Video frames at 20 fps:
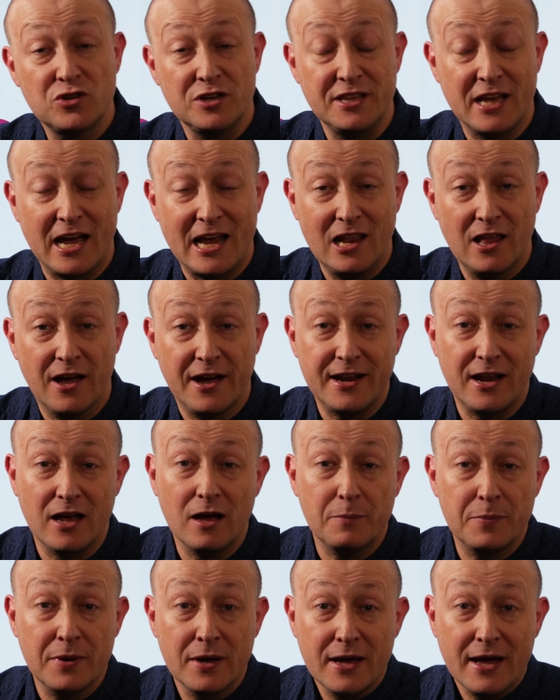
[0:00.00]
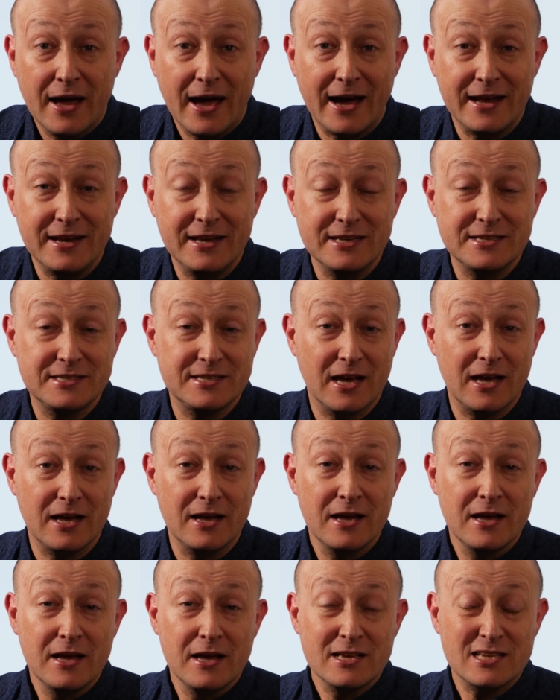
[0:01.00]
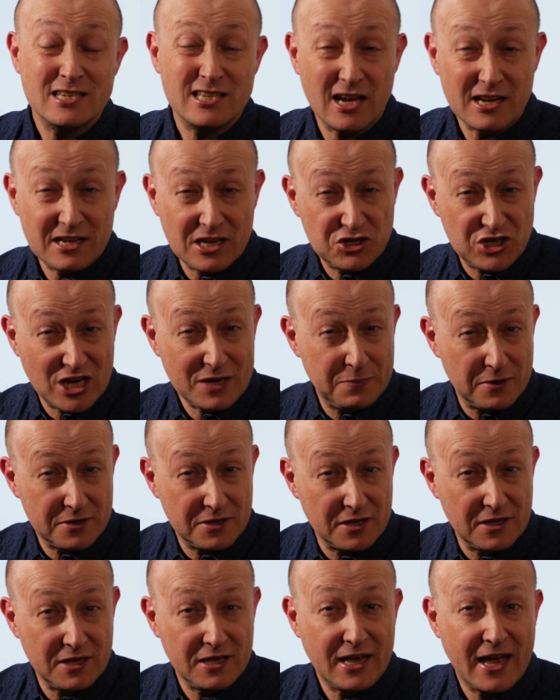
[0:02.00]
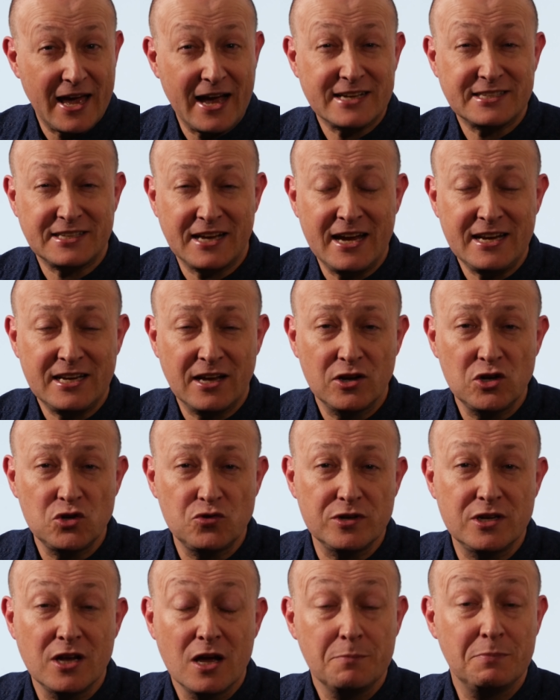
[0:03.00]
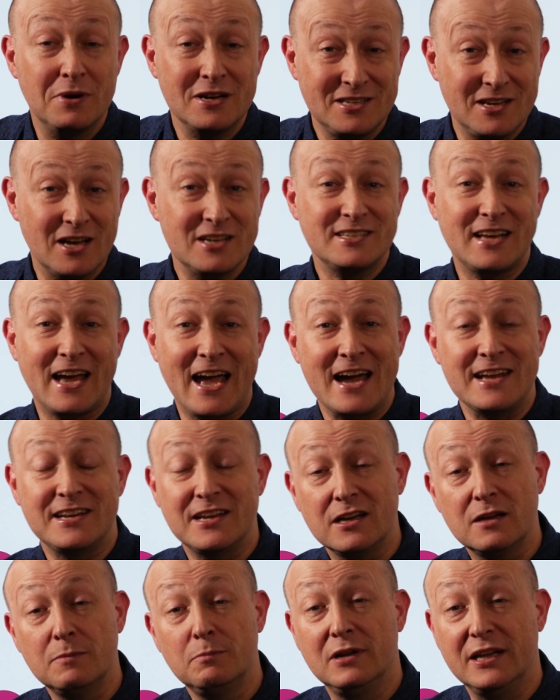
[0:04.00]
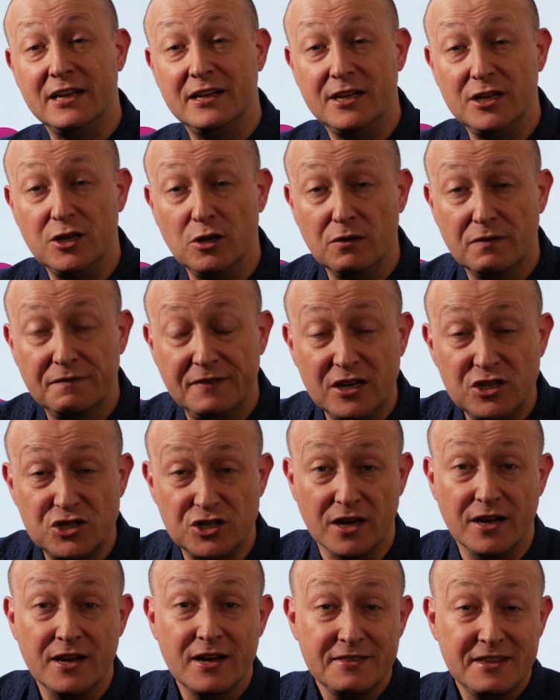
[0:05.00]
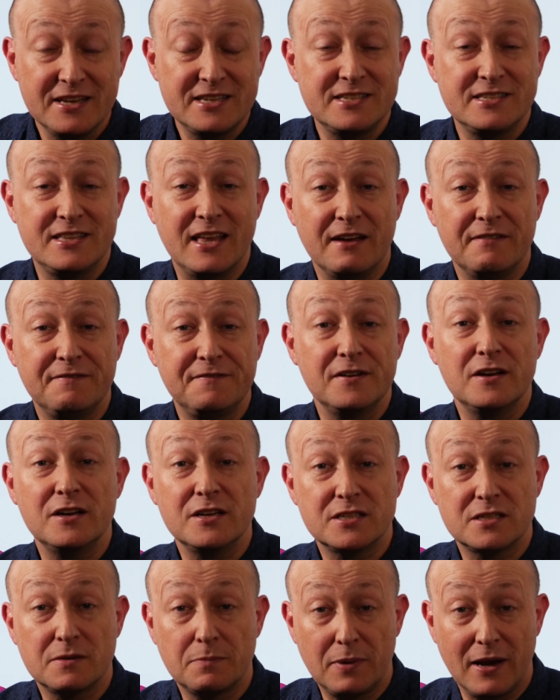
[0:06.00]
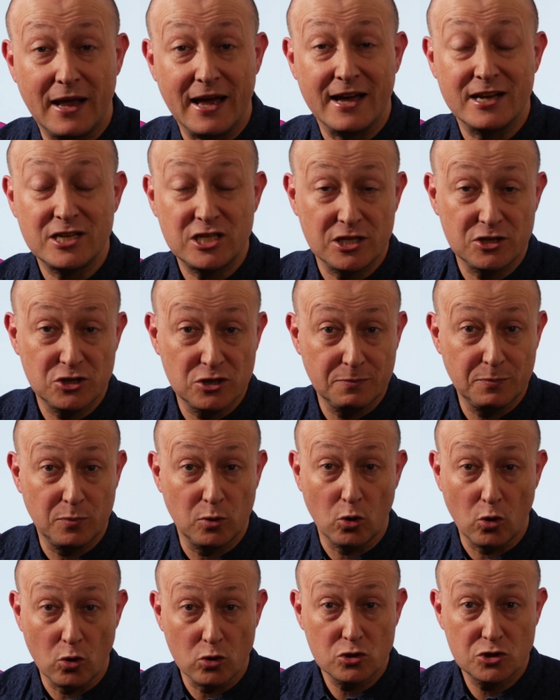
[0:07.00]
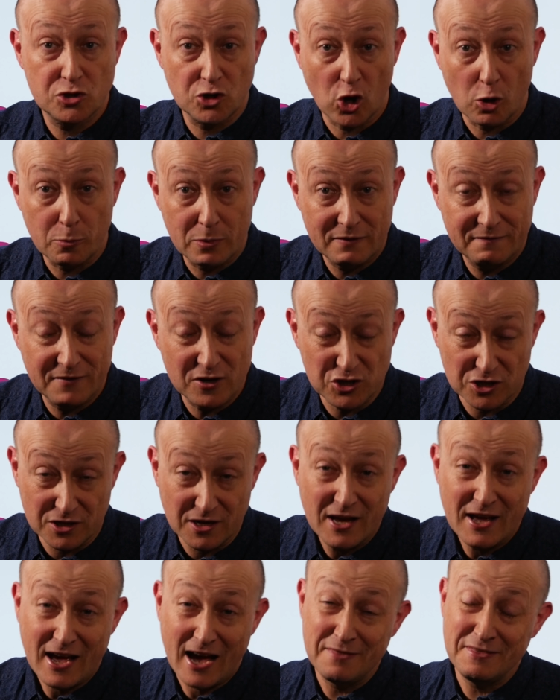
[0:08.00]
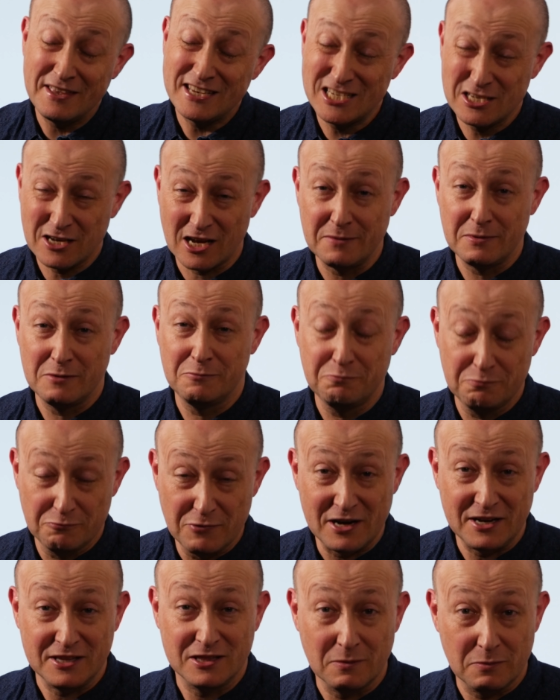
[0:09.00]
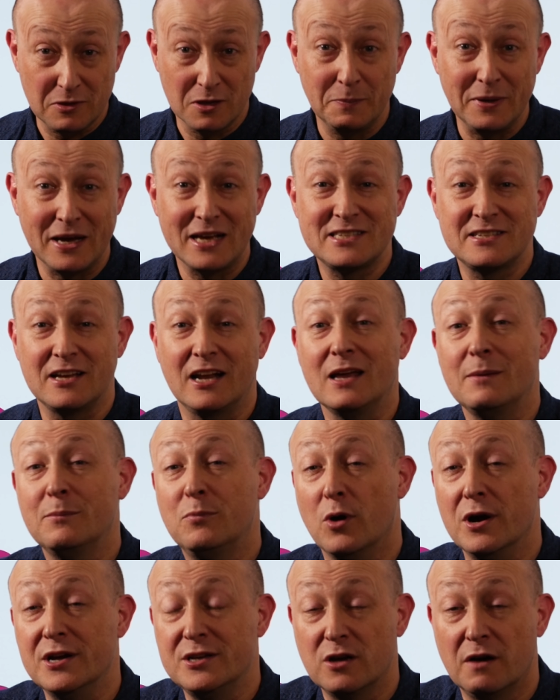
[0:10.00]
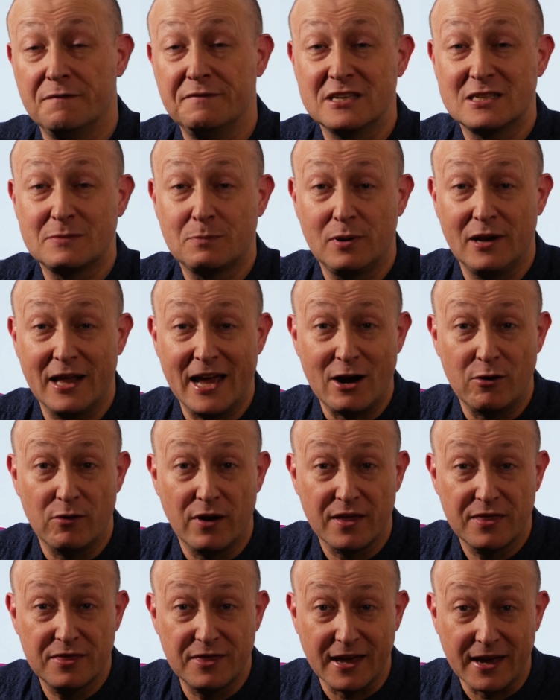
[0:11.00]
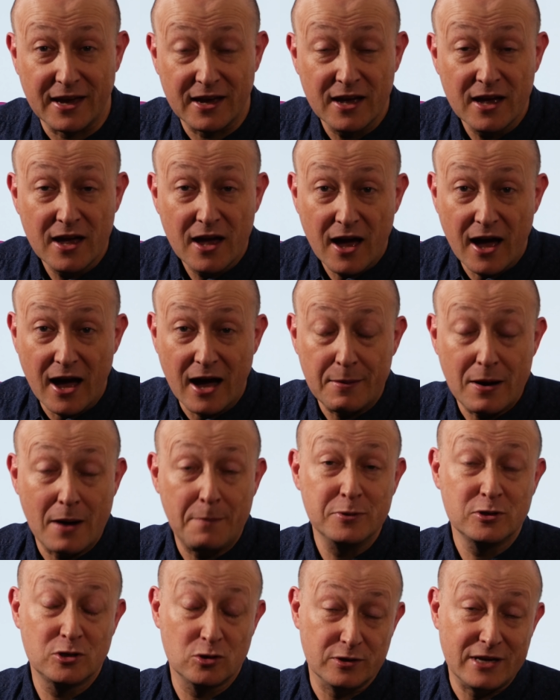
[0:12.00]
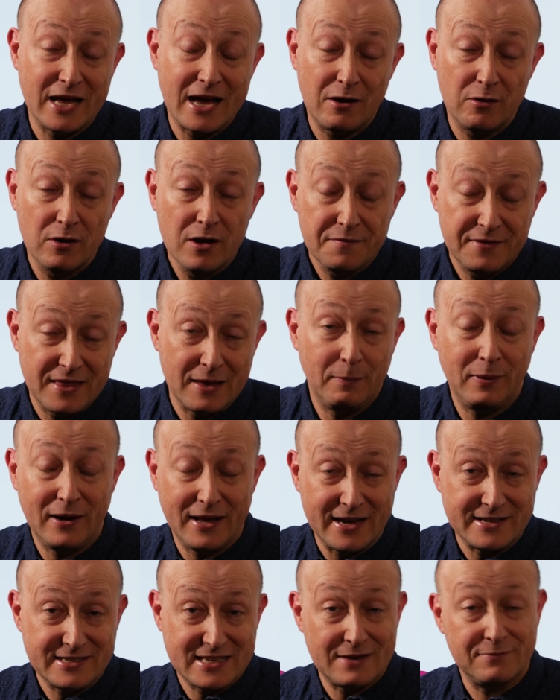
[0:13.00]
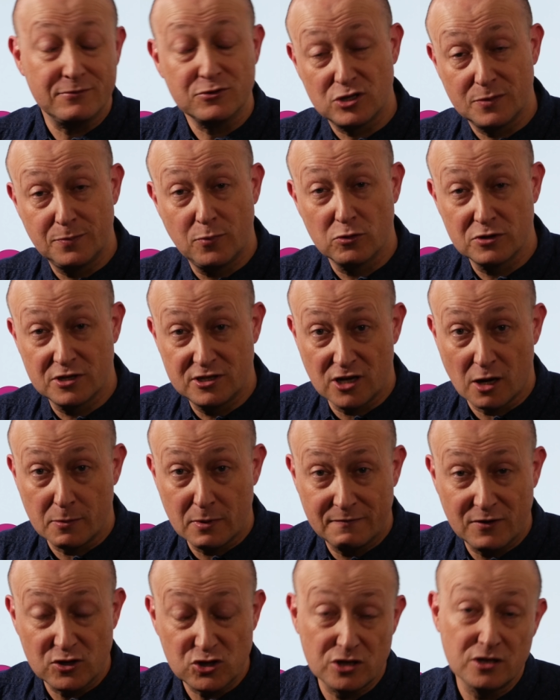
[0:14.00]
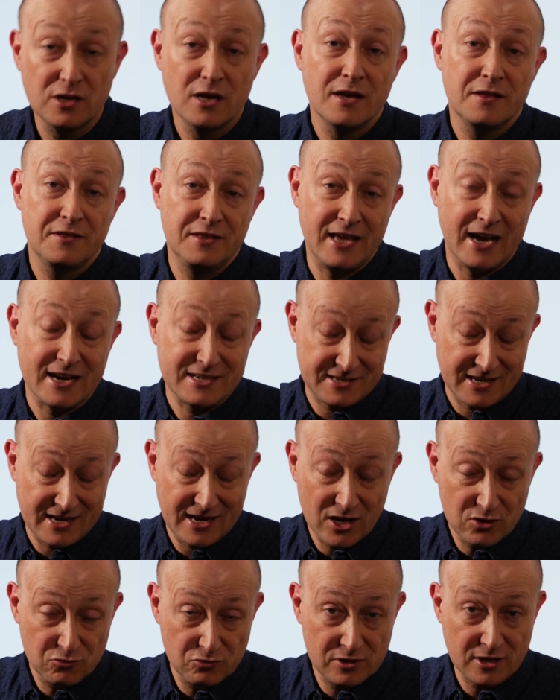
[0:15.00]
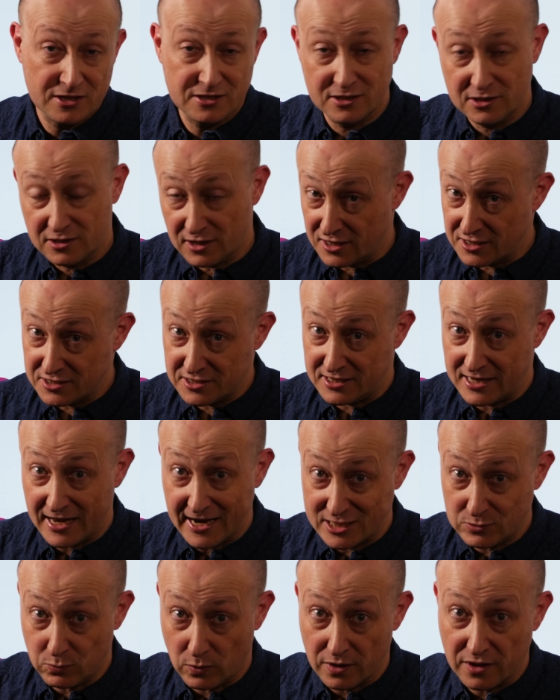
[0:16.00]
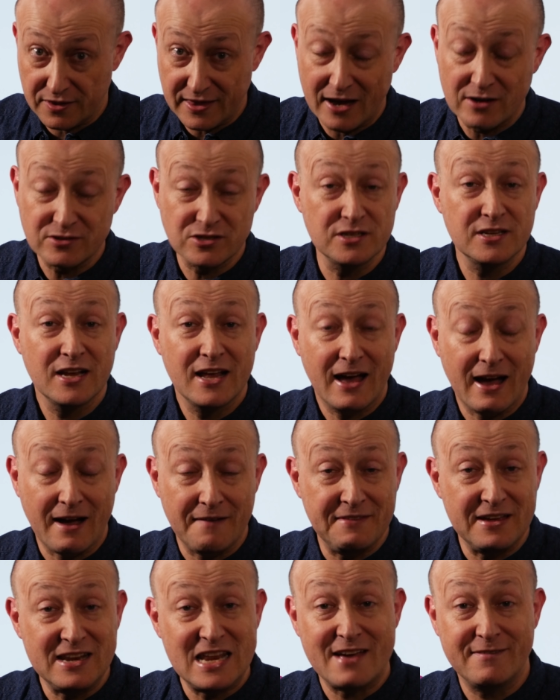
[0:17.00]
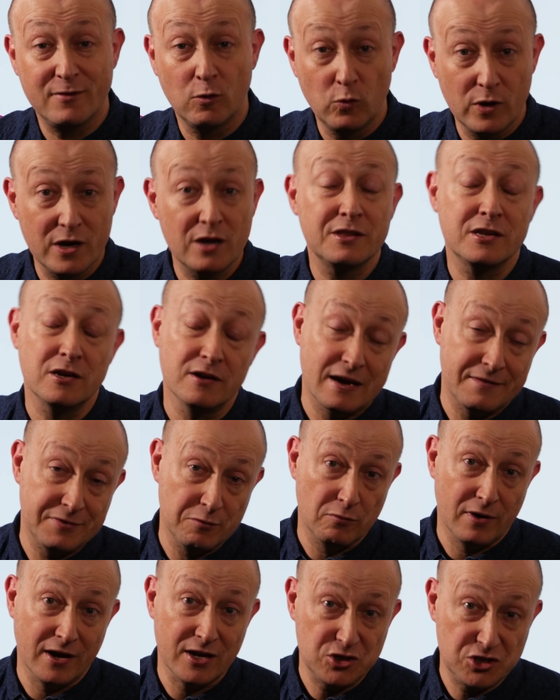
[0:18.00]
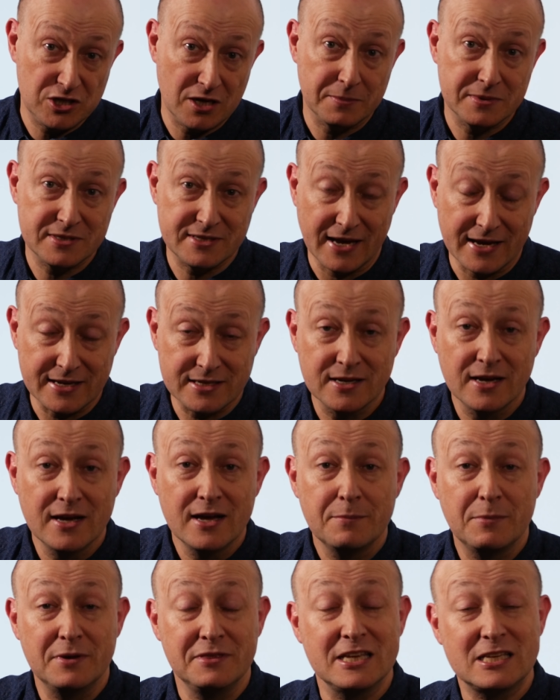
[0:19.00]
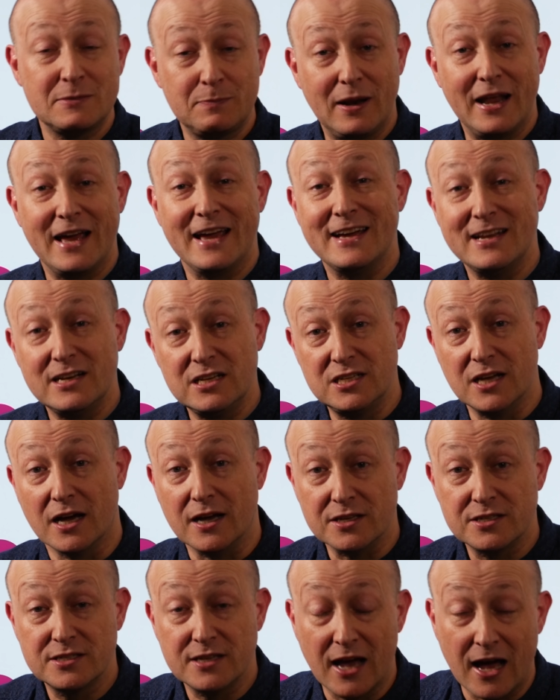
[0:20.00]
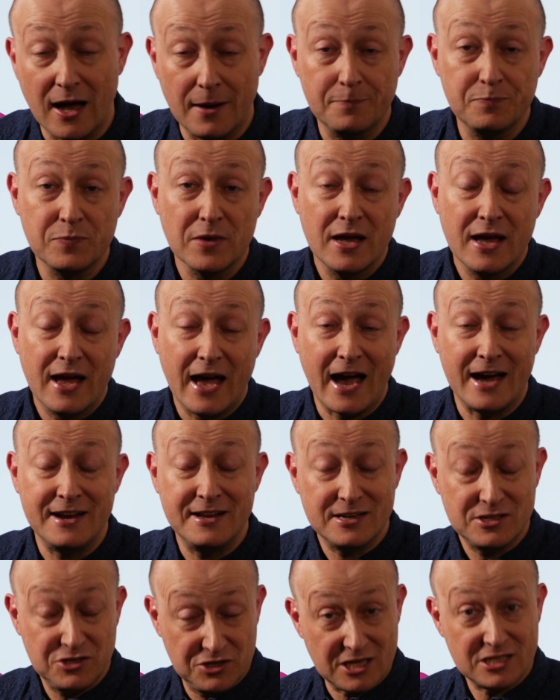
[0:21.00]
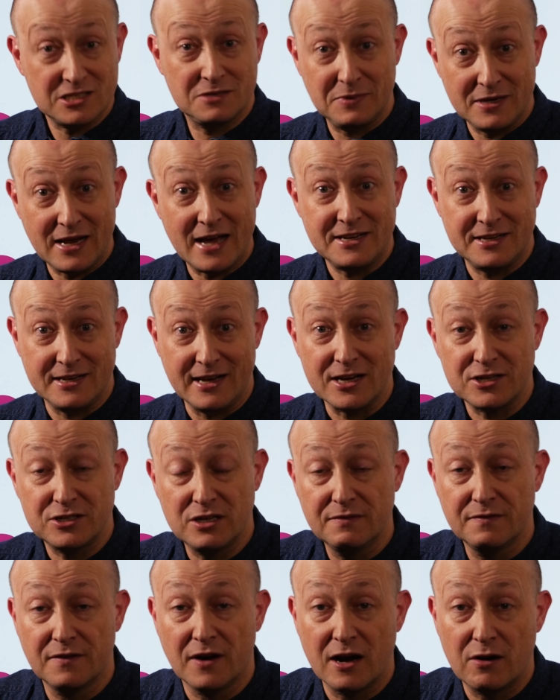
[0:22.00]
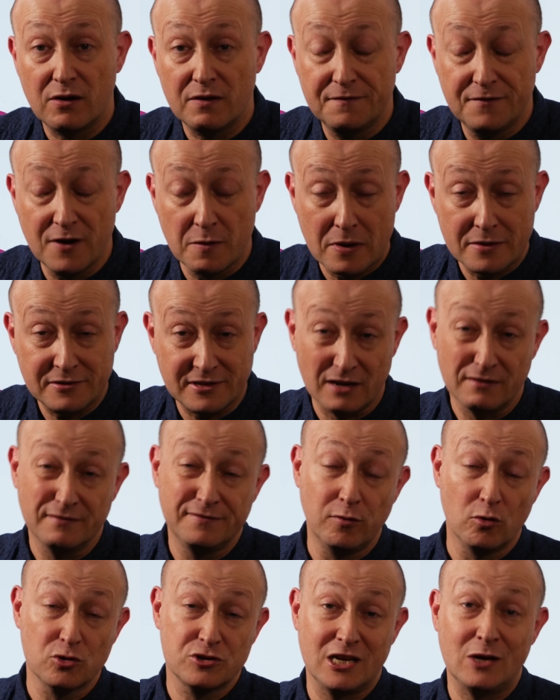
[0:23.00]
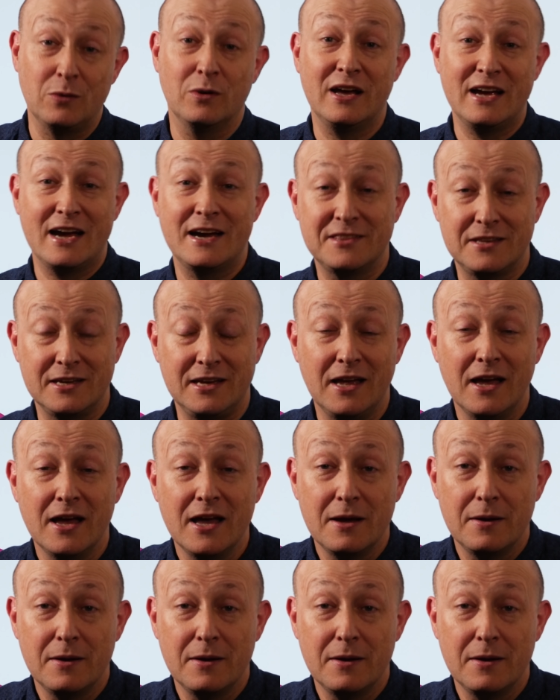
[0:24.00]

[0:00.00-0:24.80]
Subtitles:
in their lineup and is slightly cheaper than the X800, but does add a completely new feature. This is their first player to support Dolby Vision, and this is going to be really the big selling point of this player, I think. Up until now, their players haven't supported Dolby Vision. The X800 doesn't, none does the X1000, and they never will. They don't have the right chipset. But this player does, and it's just been added actually via a firmware update. Unfortunately, when I had the